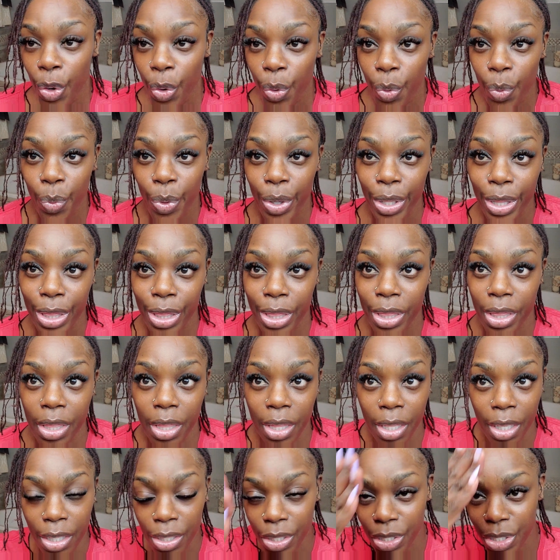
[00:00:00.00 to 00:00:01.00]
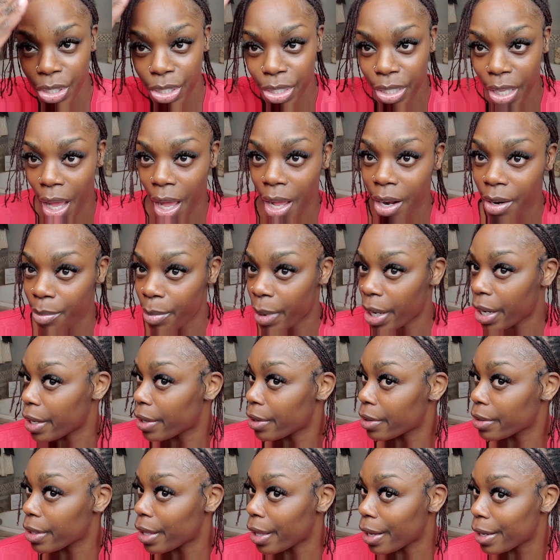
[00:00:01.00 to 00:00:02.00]
with this side of my
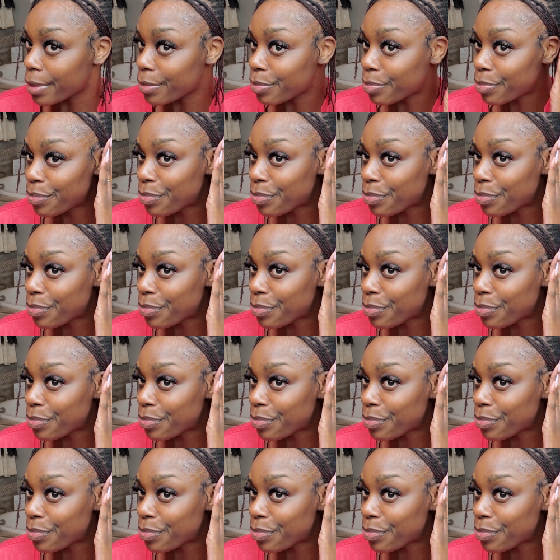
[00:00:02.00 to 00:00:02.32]
hairline.